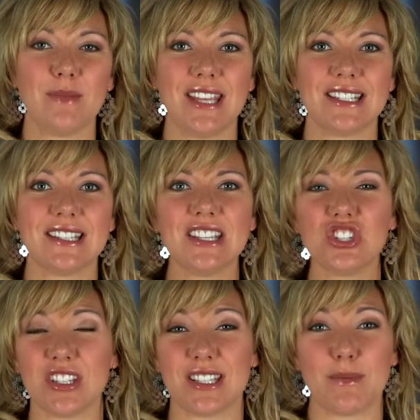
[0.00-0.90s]
and make
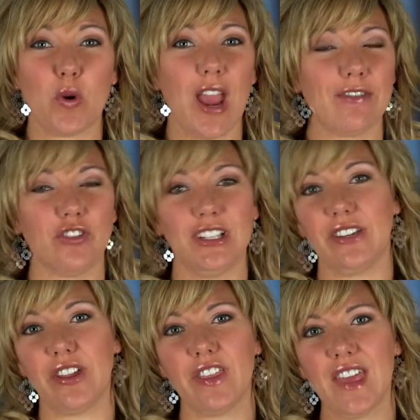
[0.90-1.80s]
decisions about every
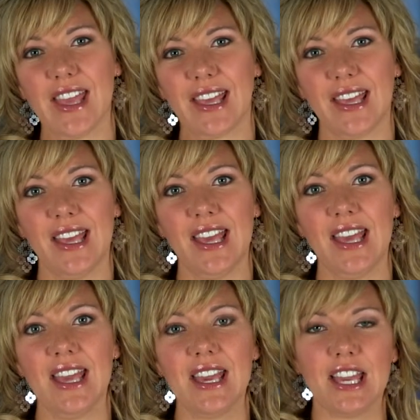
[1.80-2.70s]
little thing.
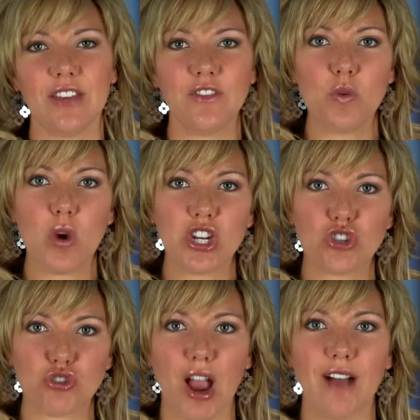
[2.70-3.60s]
If you want to
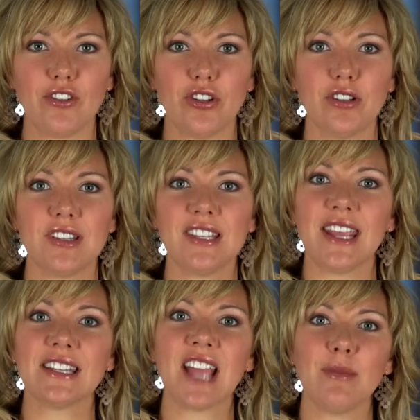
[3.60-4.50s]
travel,
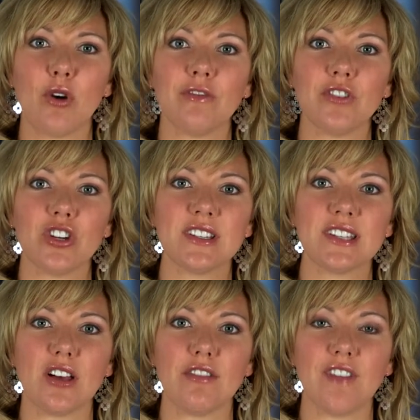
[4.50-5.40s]
take time out for
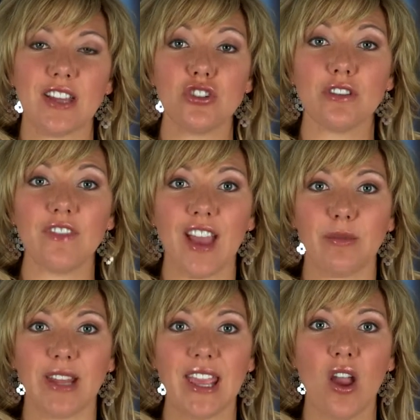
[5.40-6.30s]
yourself and your
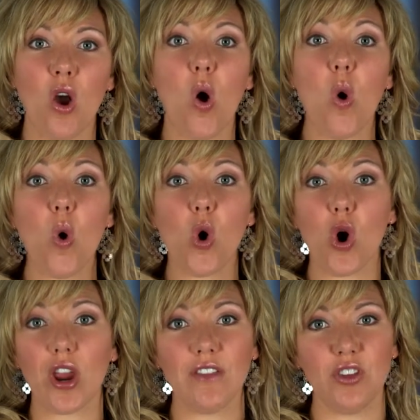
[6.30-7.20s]
family,
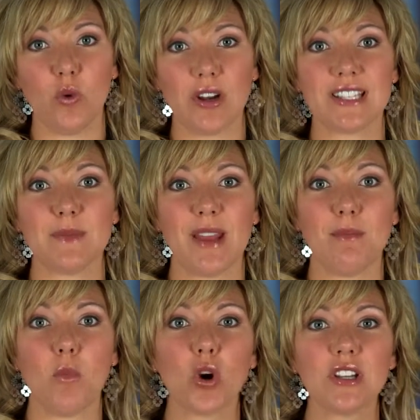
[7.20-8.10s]
or if you want to
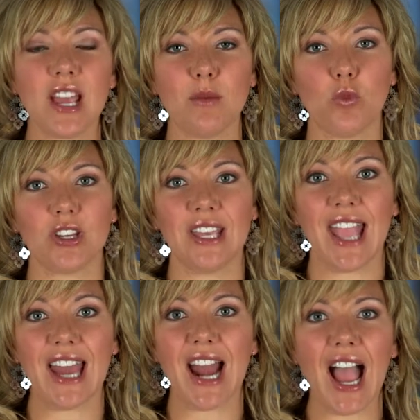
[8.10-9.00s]
spend more time
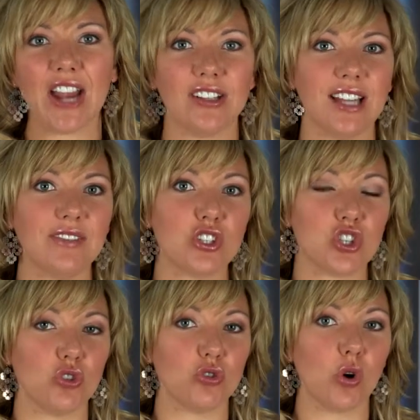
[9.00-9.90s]
working at a higher level
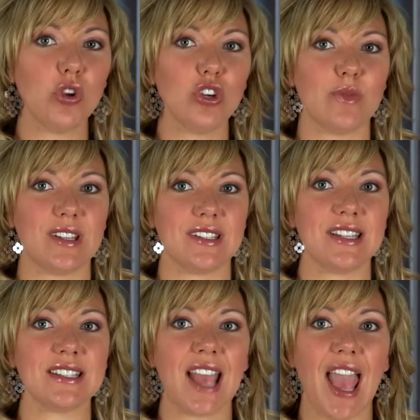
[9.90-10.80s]
to grow your
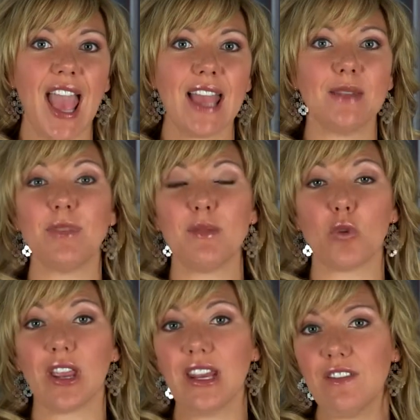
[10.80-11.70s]
business and be
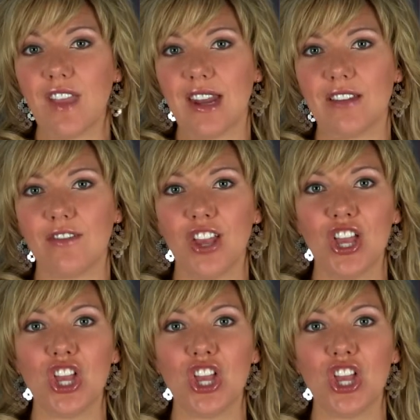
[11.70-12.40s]
more innovative,